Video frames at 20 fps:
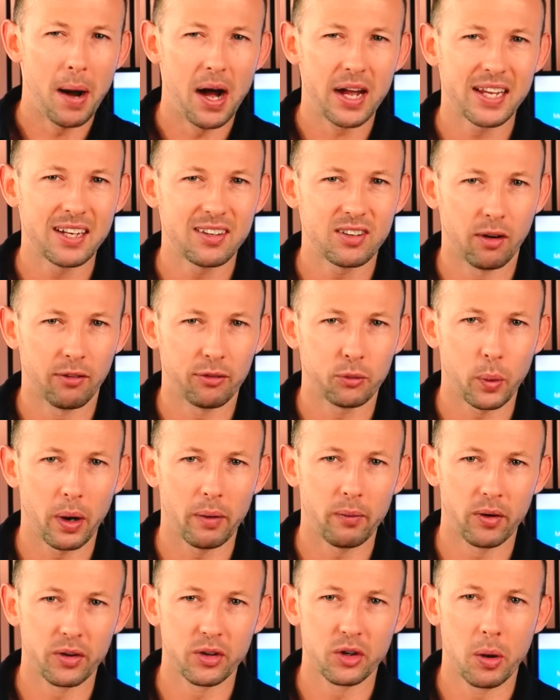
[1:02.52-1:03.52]
buggy
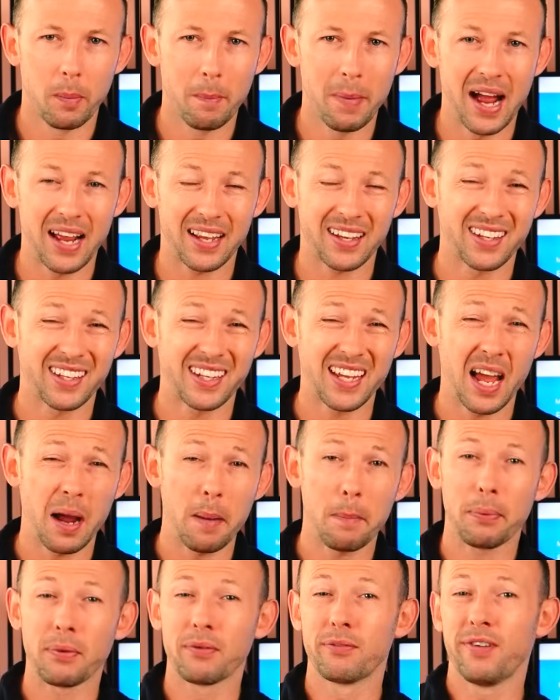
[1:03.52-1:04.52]
software on your Mac
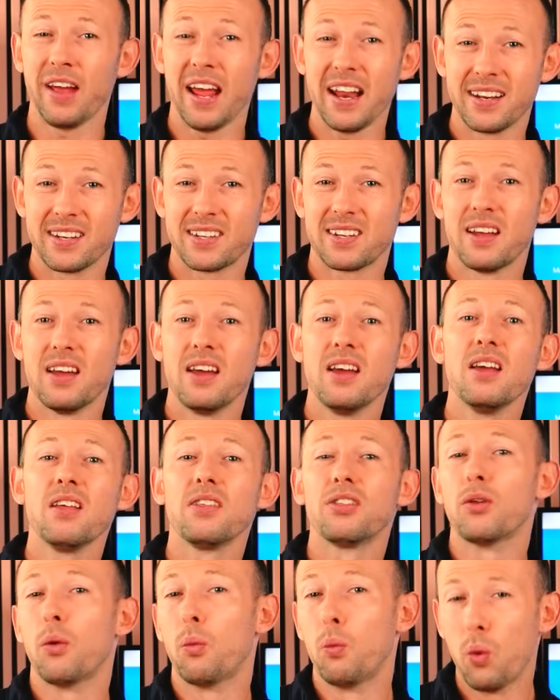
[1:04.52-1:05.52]
can prevent
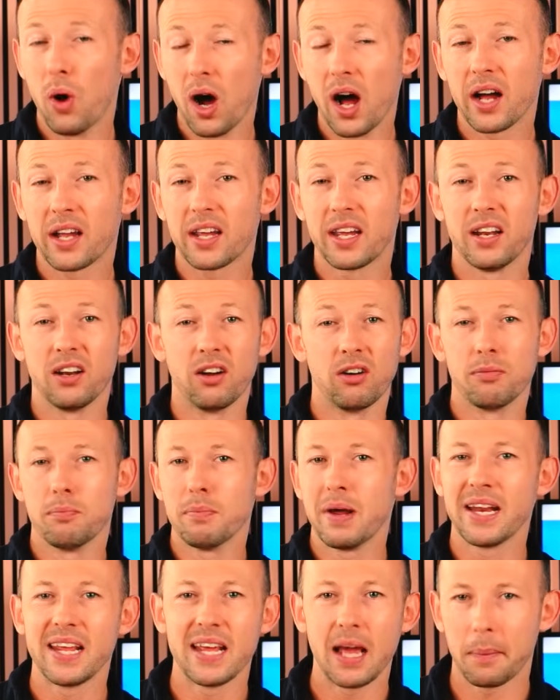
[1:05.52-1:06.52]
the working of
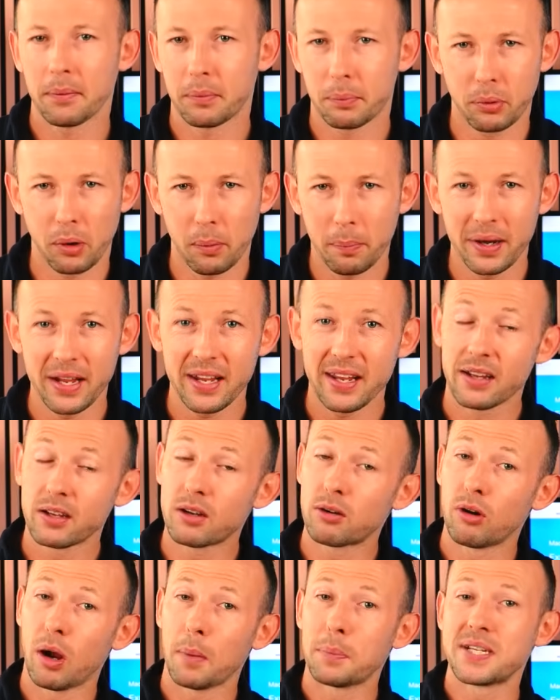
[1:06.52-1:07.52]
many apps properly and
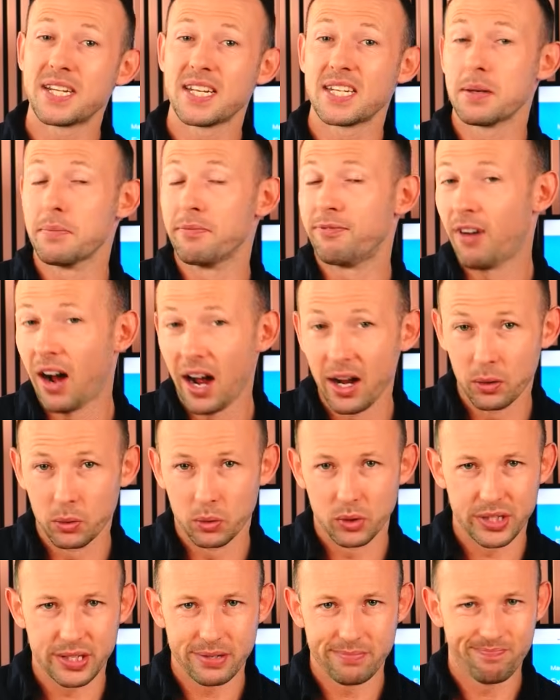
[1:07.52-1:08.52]
corrupt system
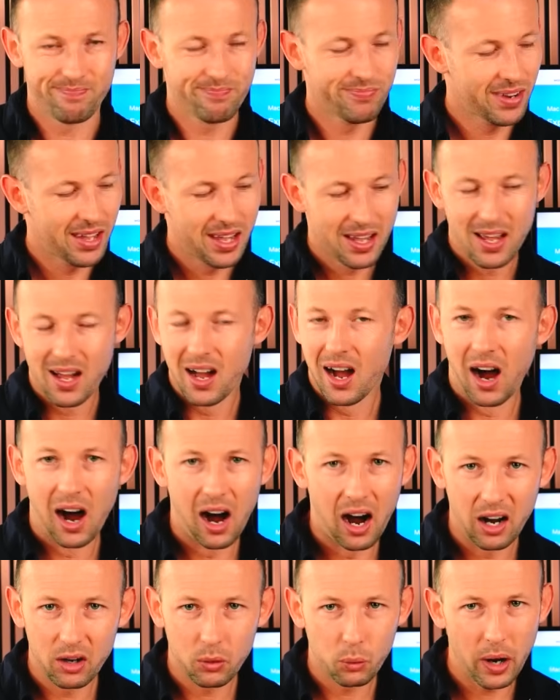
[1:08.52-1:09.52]
files.
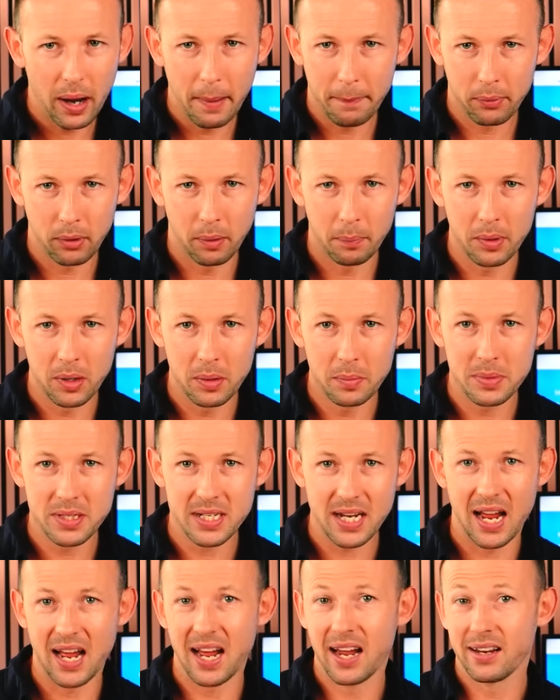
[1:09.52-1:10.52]
Hardware
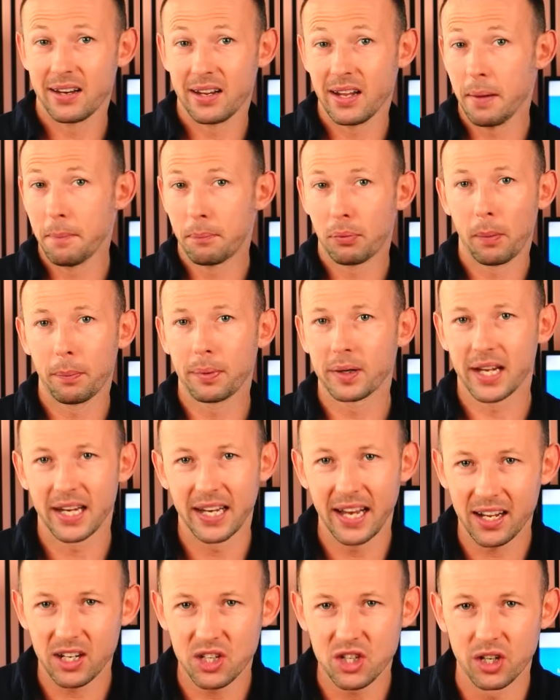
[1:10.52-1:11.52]
problems and improper
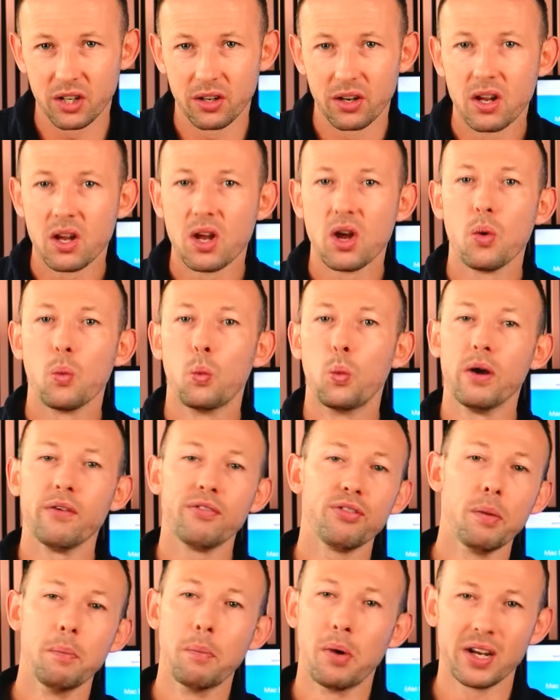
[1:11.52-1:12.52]
connection
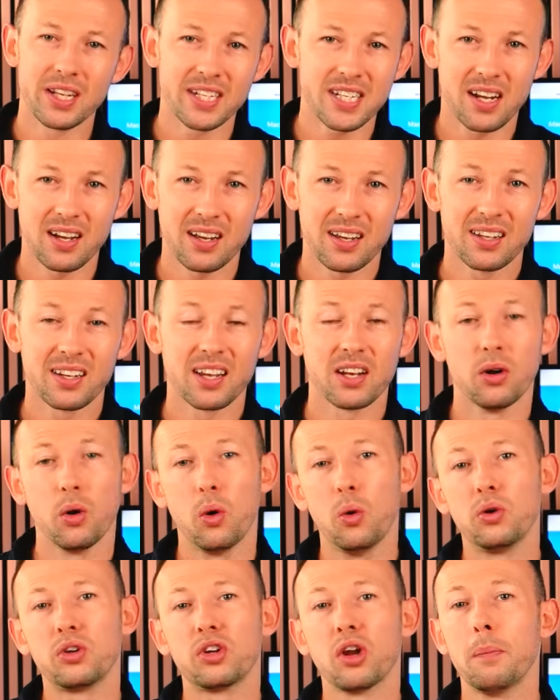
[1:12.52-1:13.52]
with the monitor can
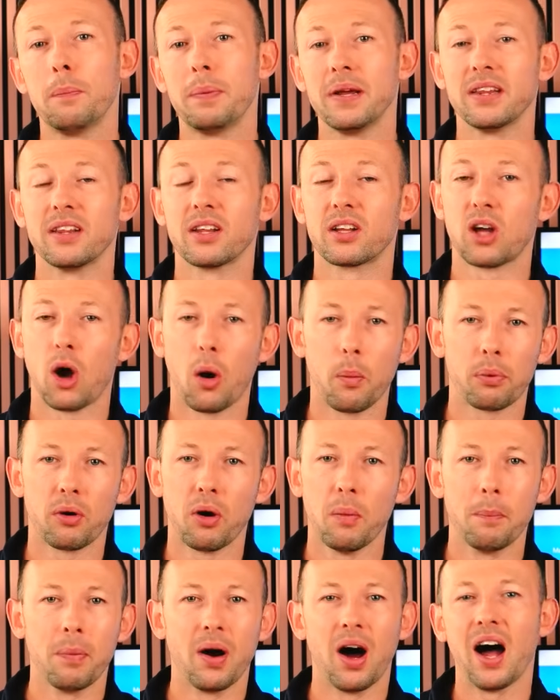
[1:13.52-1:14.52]
also be the
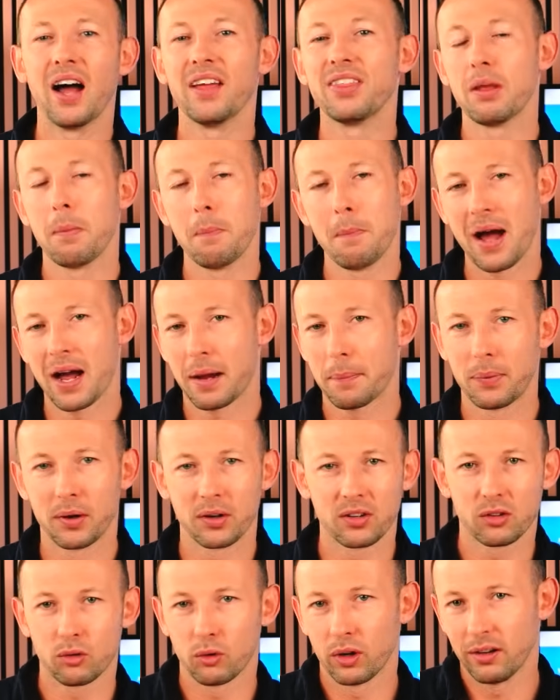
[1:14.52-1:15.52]
culprit behind the
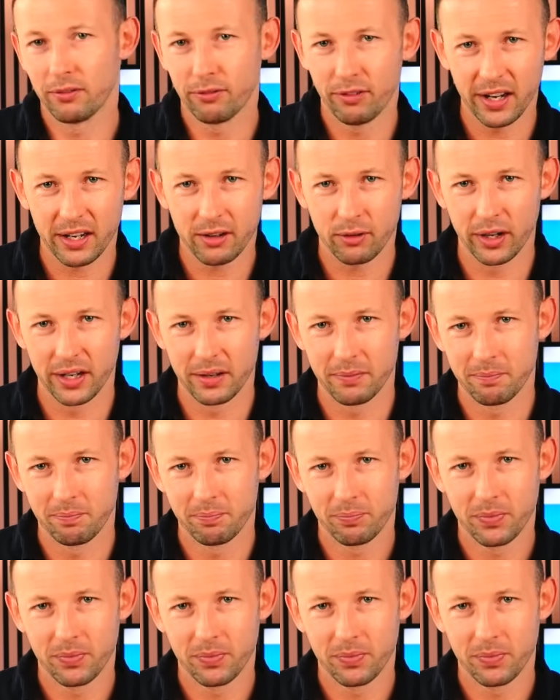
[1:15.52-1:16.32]
MacBook screen flickering.